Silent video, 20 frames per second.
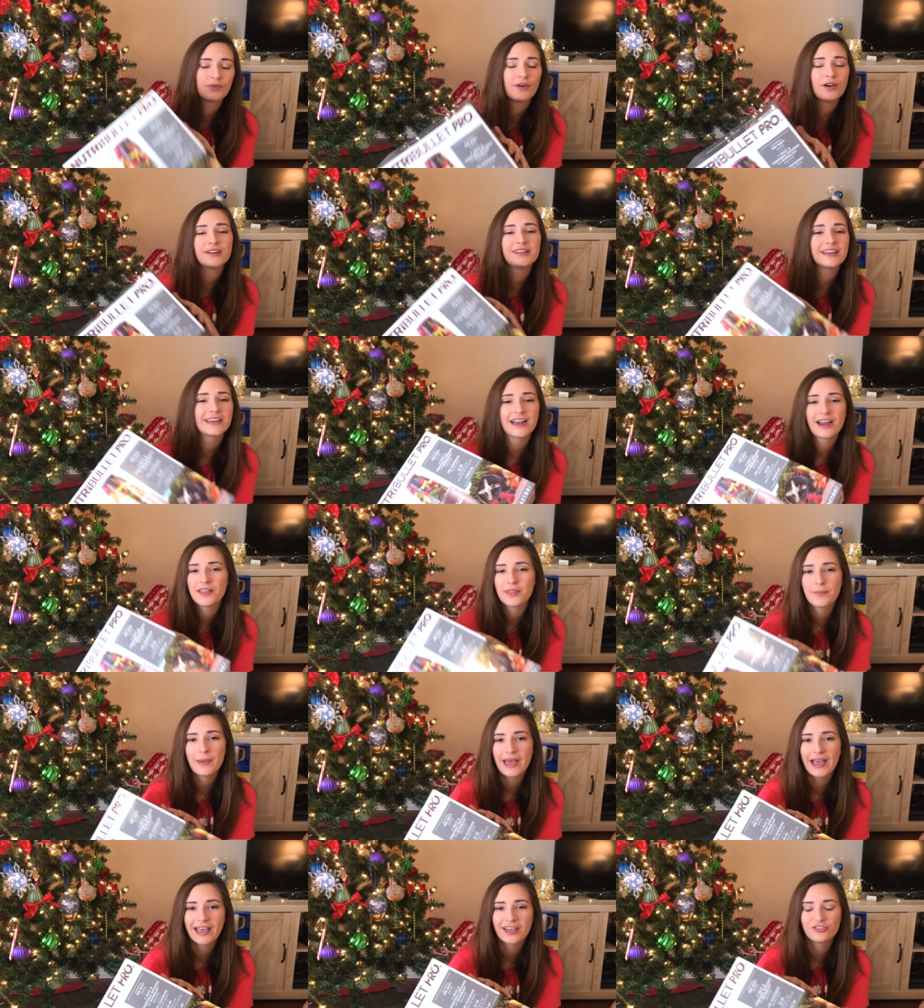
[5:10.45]
We already took it out
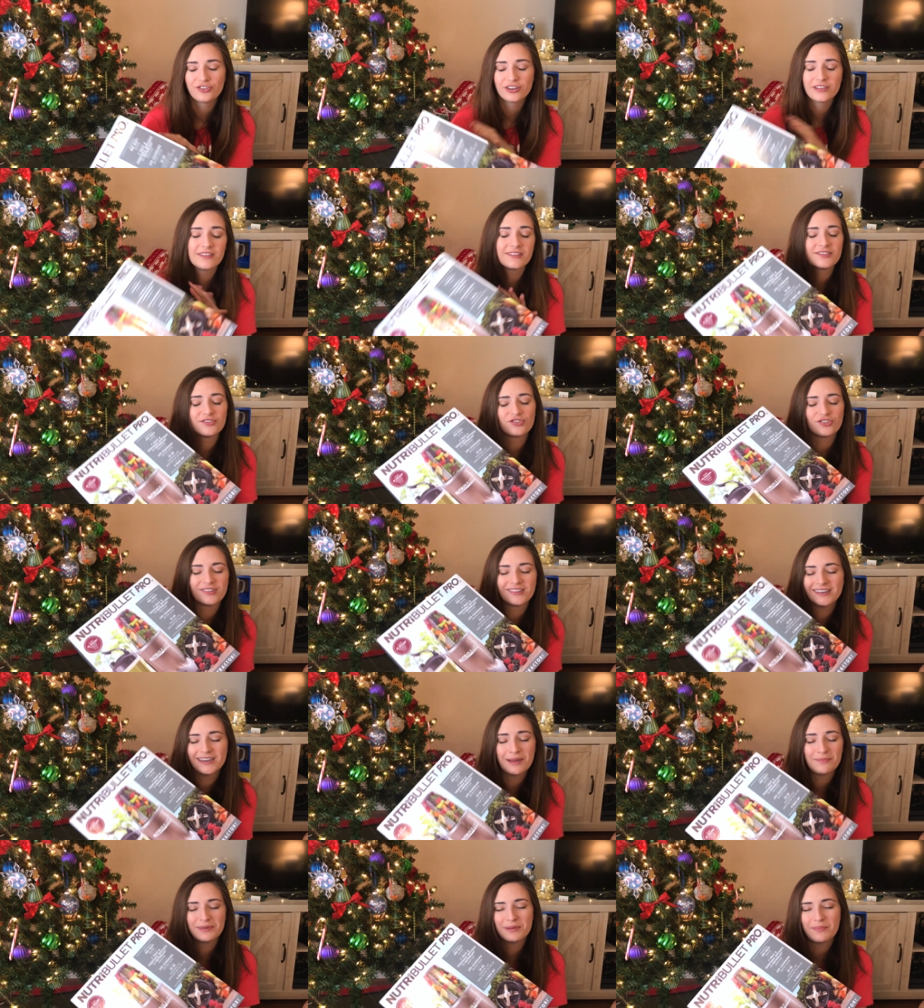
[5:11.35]
of the packaging. This is just
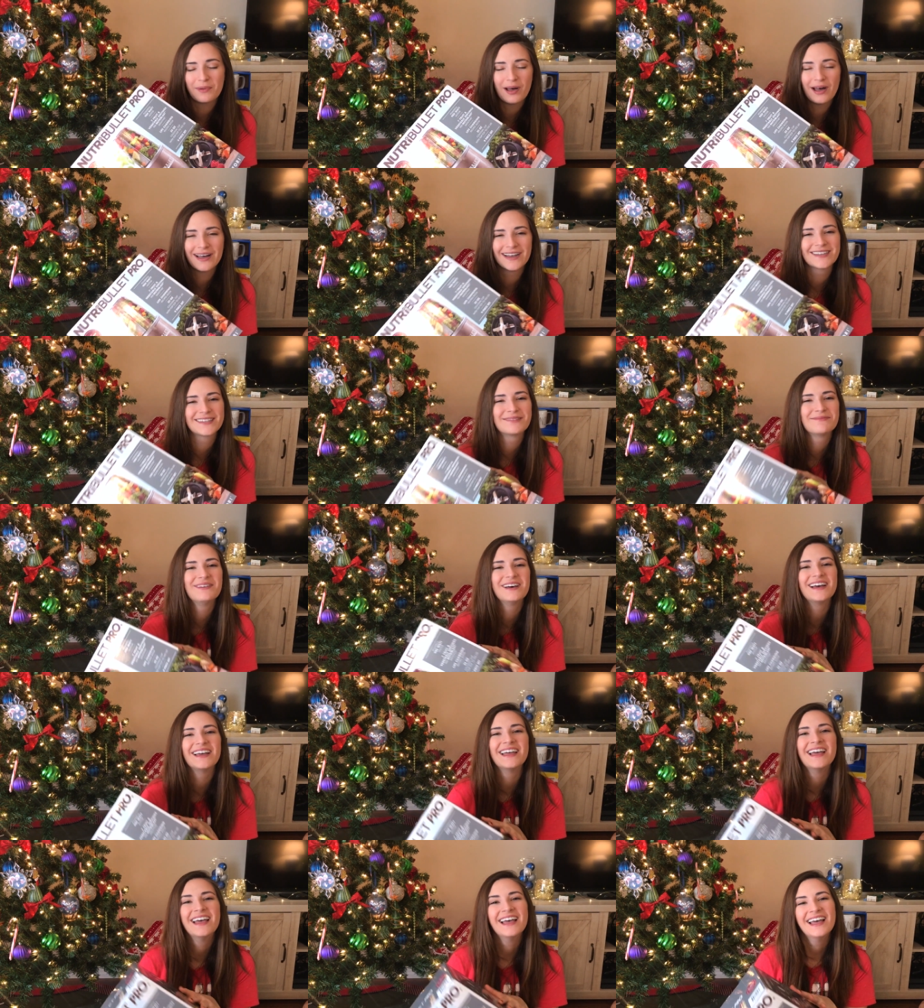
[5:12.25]
an empty box,
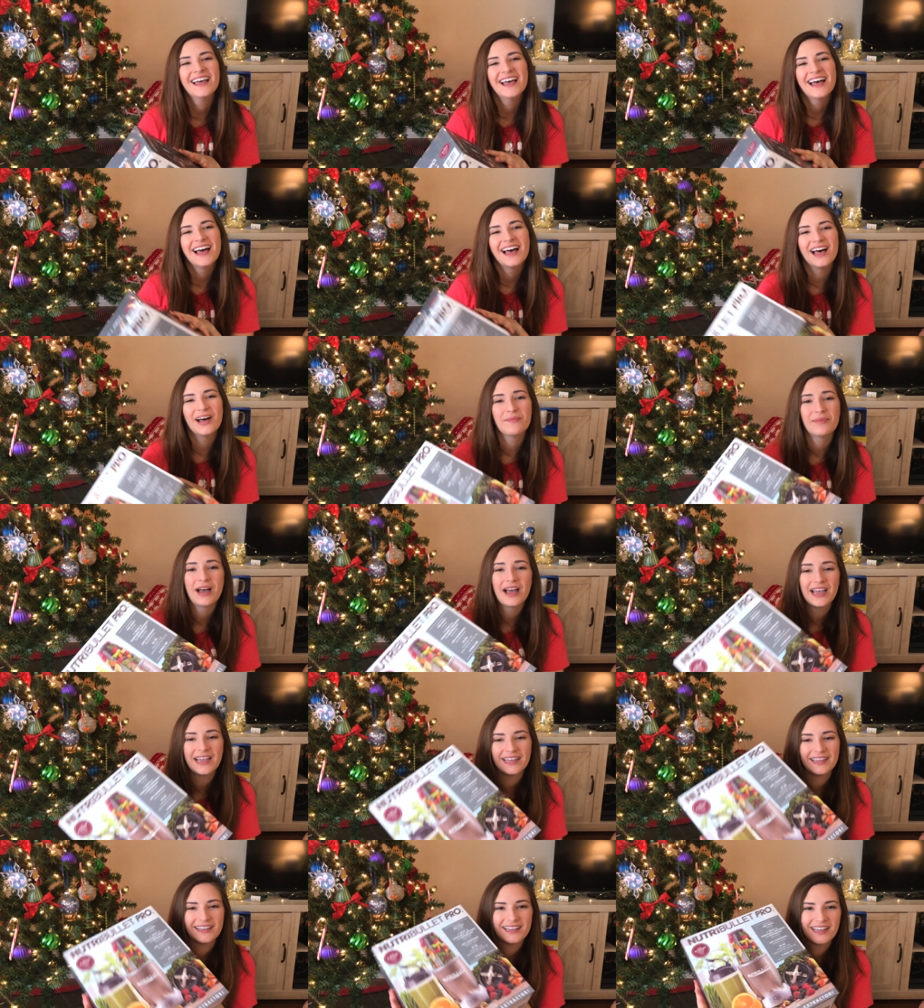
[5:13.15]
but
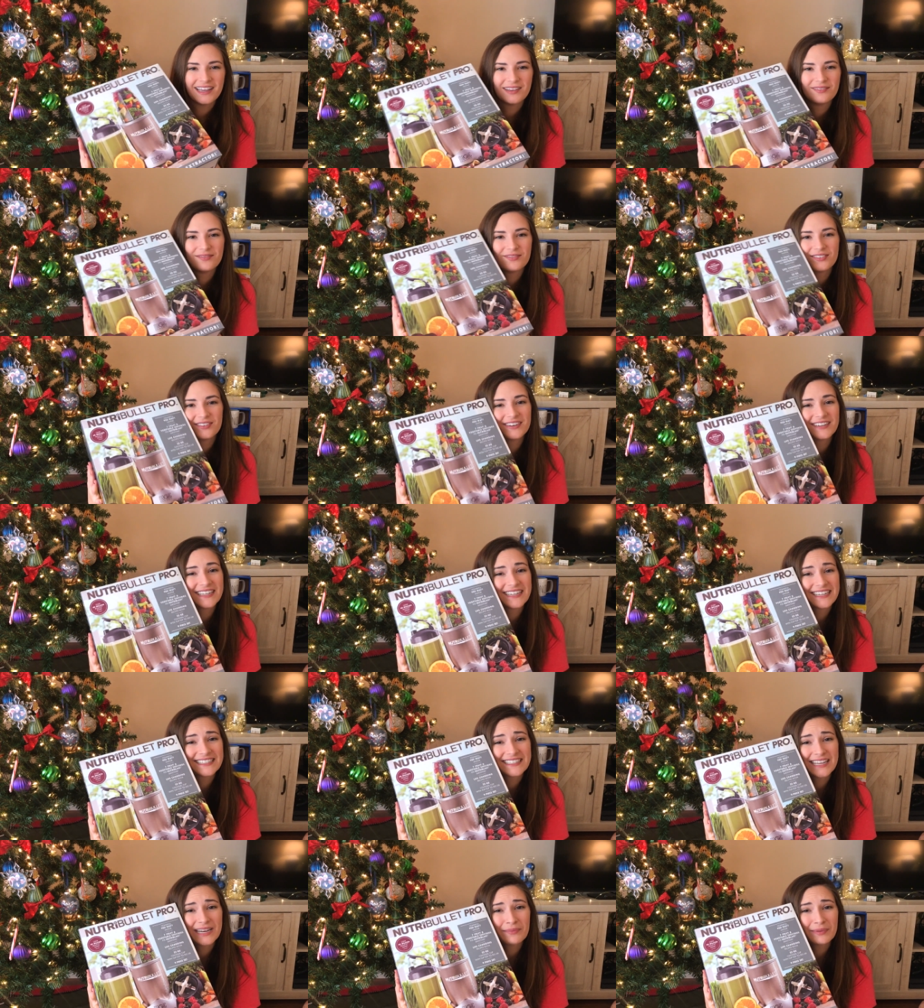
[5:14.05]
I am really
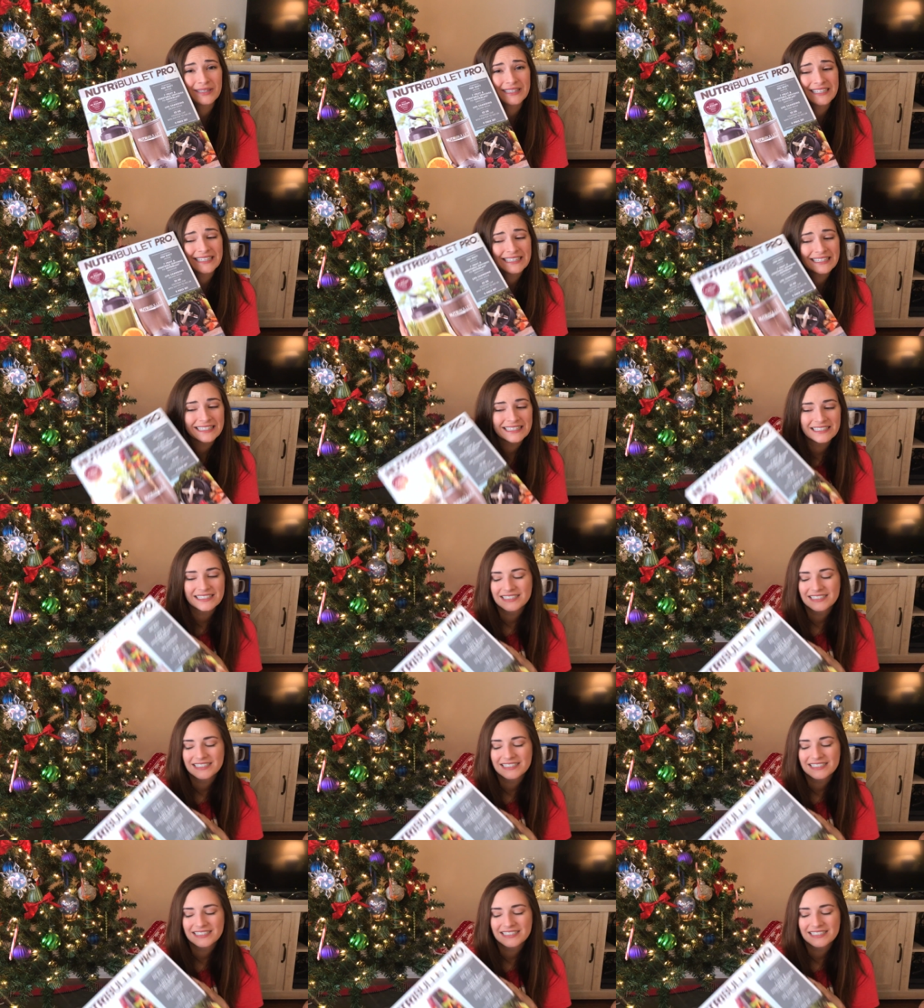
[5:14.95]
excited about this.